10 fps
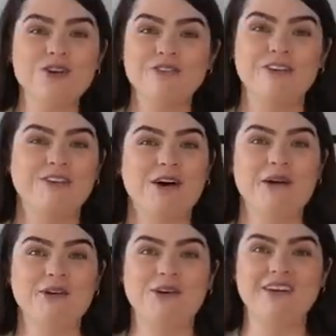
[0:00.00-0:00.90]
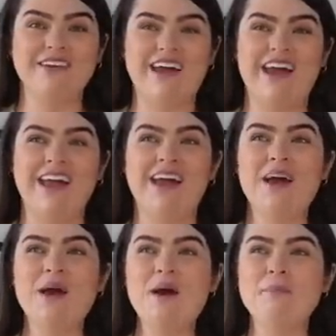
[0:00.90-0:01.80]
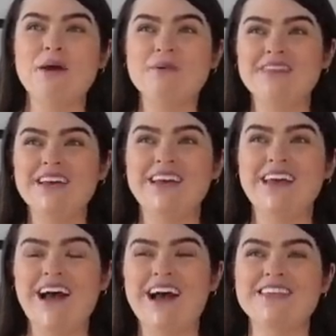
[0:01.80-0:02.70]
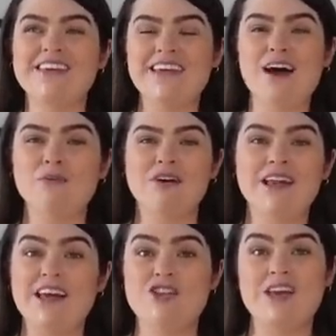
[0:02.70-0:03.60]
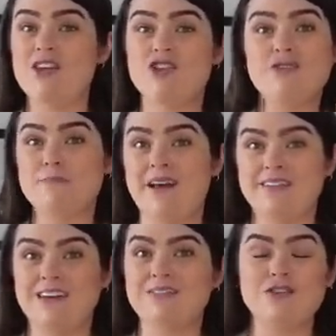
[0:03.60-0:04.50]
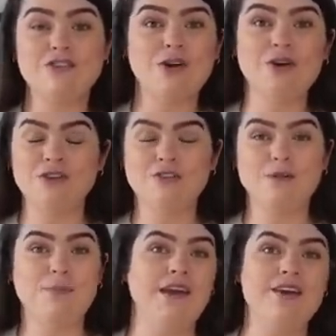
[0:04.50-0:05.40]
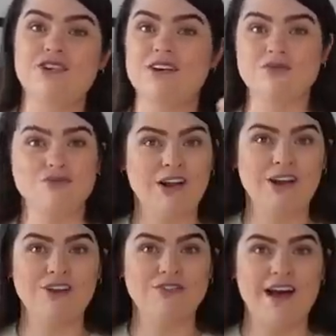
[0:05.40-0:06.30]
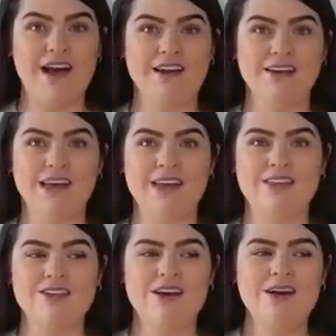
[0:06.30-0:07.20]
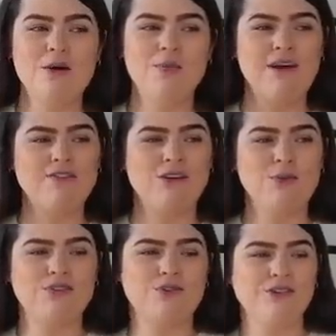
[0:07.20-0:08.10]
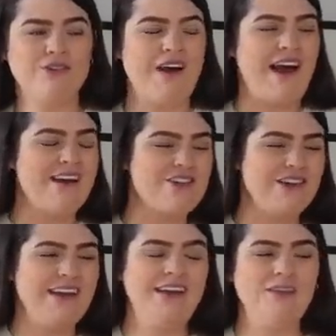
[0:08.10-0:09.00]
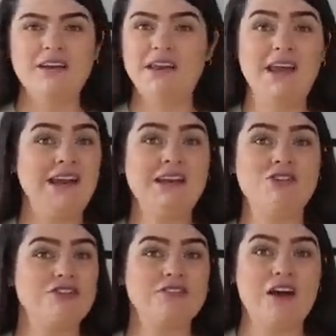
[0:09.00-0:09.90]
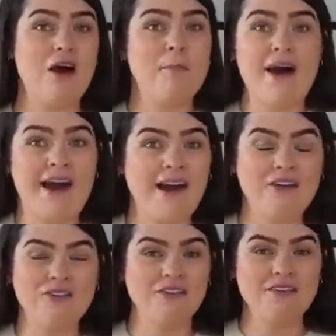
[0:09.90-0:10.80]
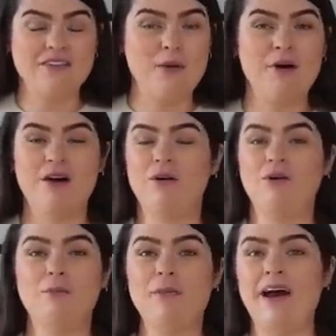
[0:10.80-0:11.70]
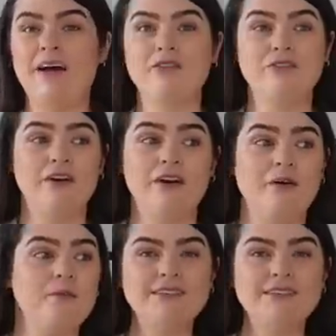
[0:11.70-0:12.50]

good for if you're going on holiday. I was thinking, actually, that one, it's just massive. It's so good for the beach. It's really good for hand luggage. But if you were sort of actually needed just a bag for the summer, or a bag for